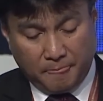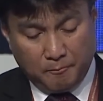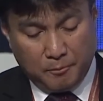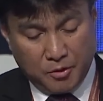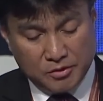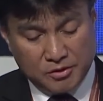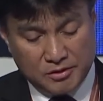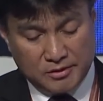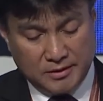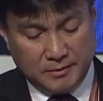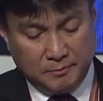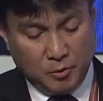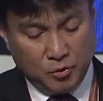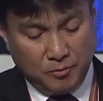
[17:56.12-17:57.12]

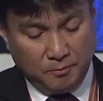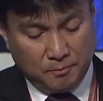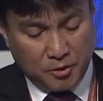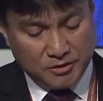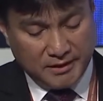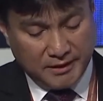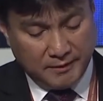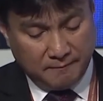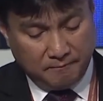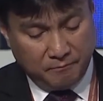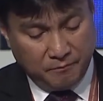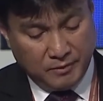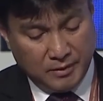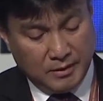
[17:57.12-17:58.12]
Post-Murum project,
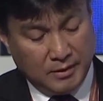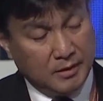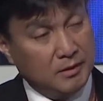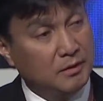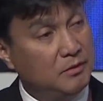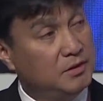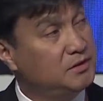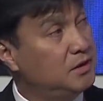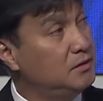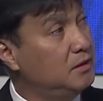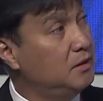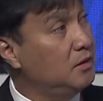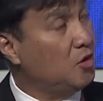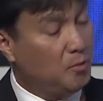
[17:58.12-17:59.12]
the
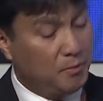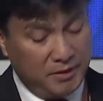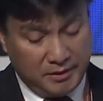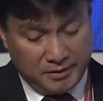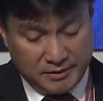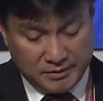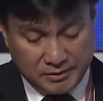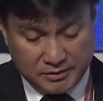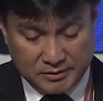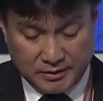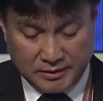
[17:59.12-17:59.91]
resettled communities